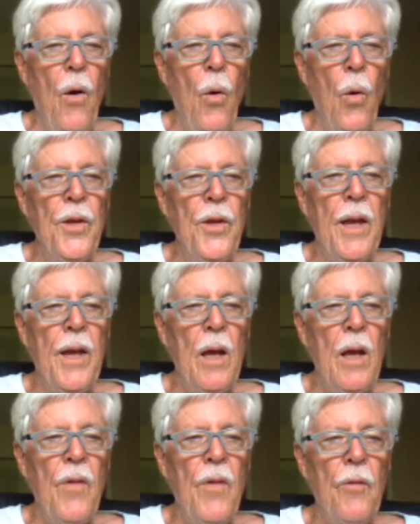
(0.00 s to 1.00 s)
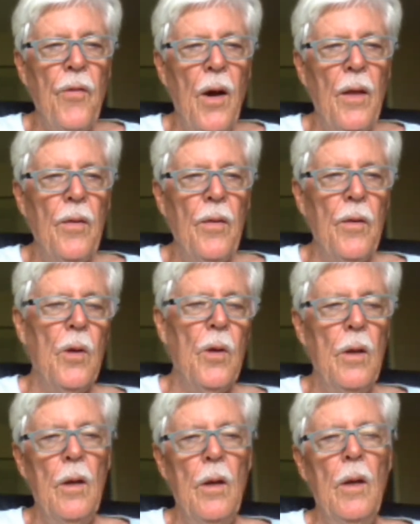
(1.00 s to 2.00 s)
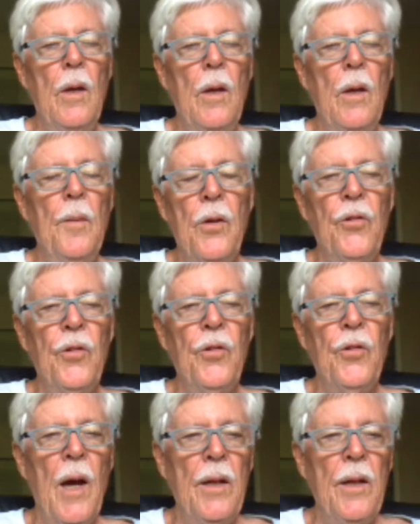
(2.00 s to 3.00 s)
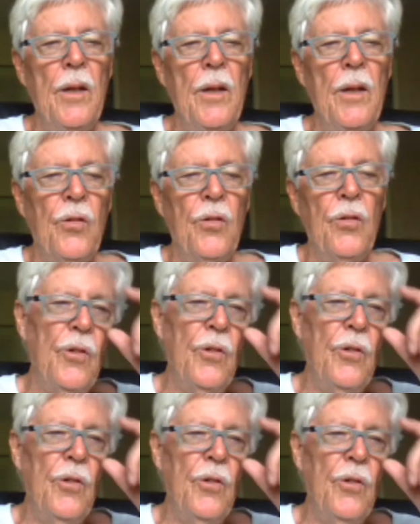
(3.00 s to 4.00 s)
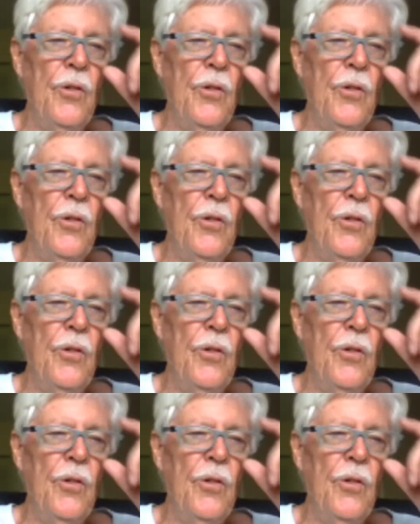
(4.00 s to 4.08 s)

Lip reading: or you can't verify them because the guy doesn't